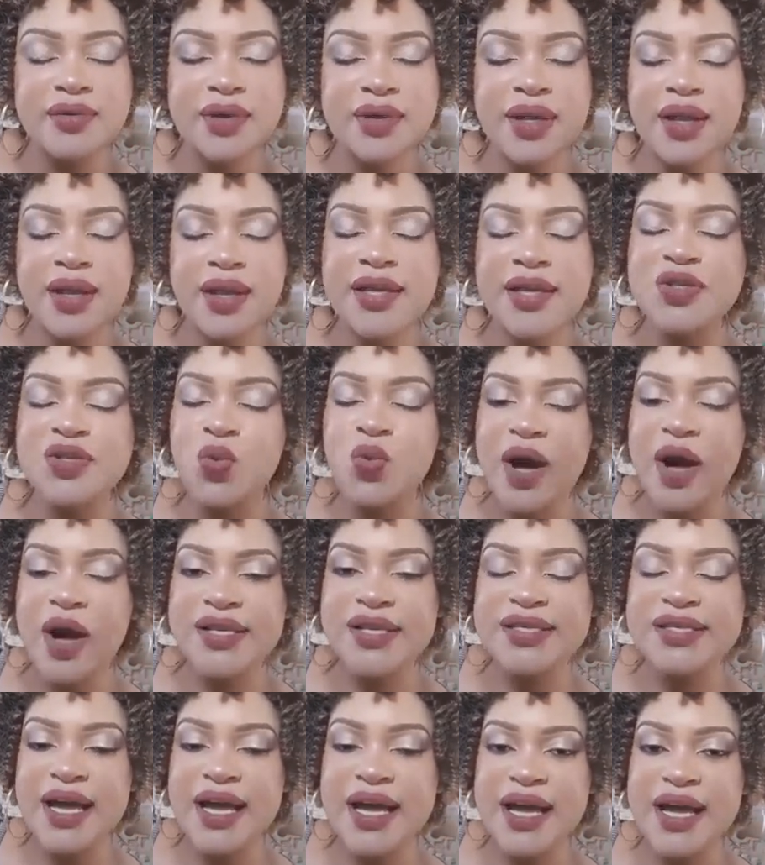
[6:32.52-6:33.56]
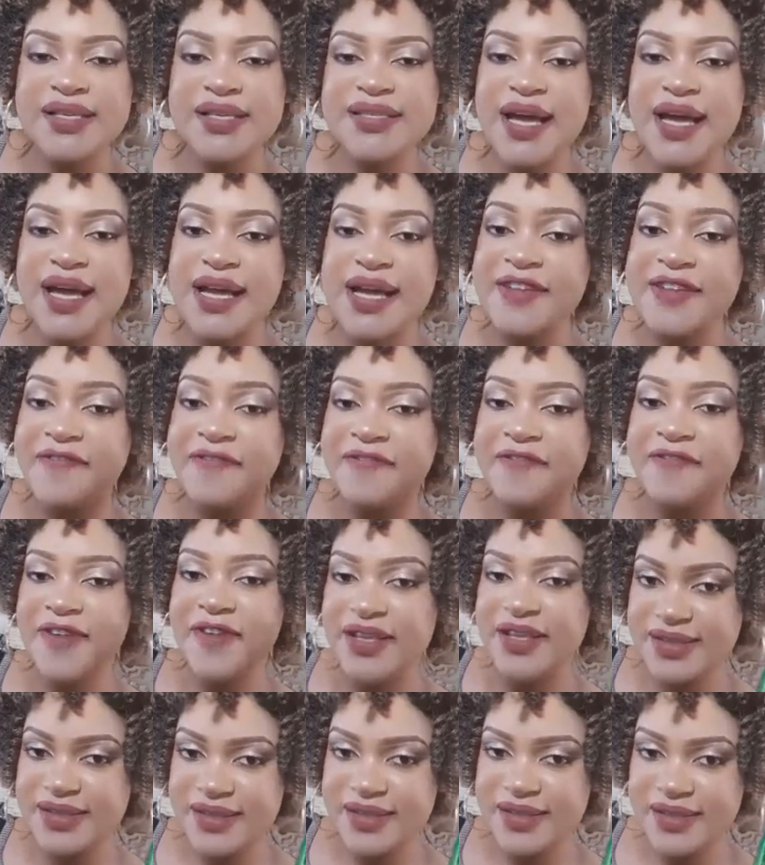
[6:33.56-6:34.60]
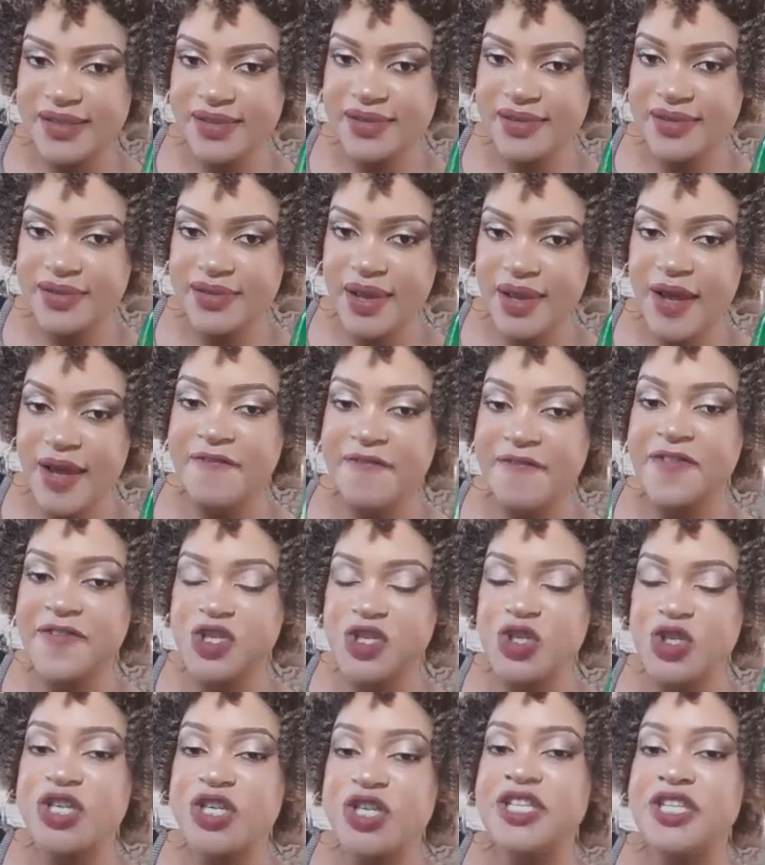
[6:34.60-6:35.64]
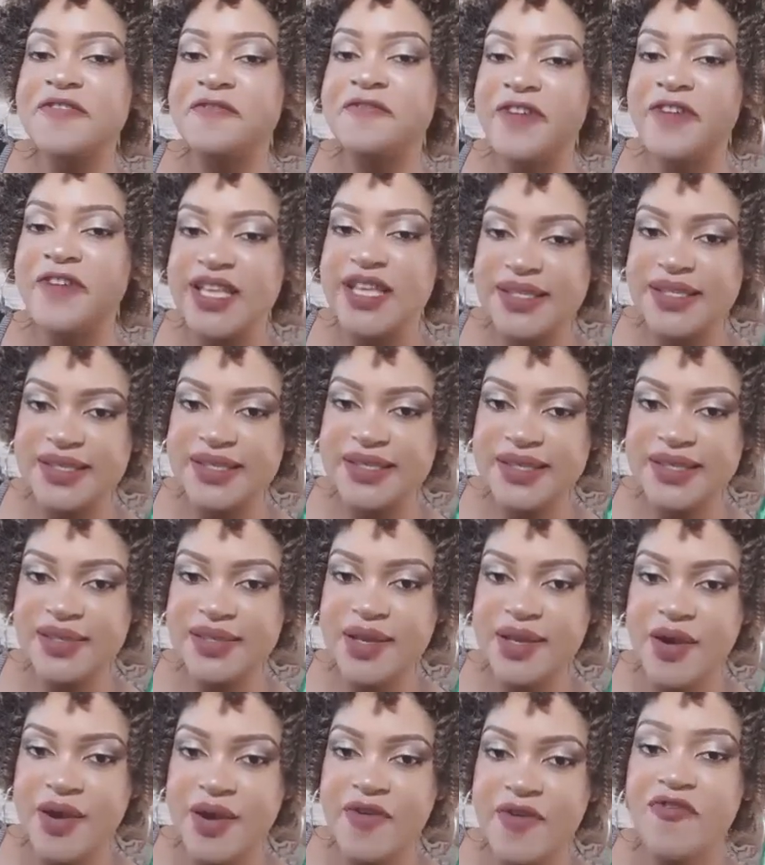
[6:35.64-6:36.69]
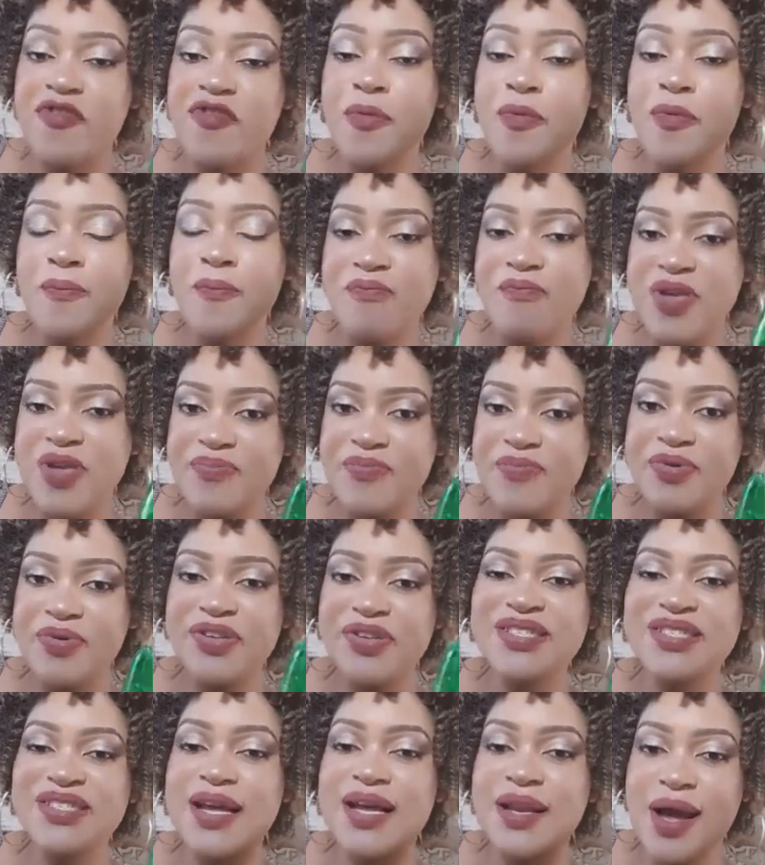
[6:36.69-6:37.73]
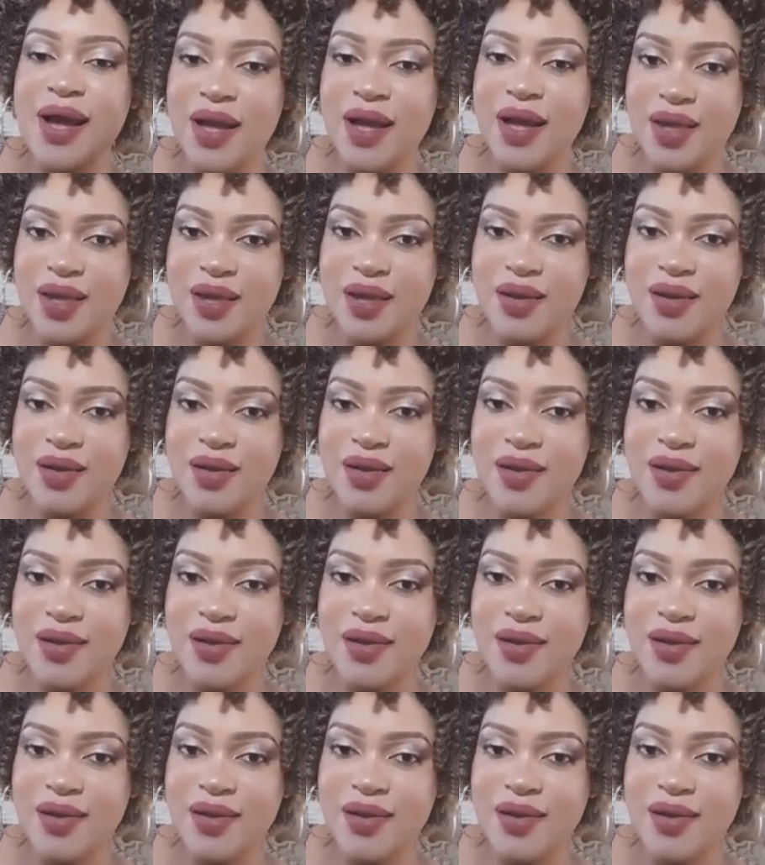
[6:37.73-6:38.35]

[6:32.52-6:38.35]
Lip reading: It works as a defense, a facial defense from pimples and acne.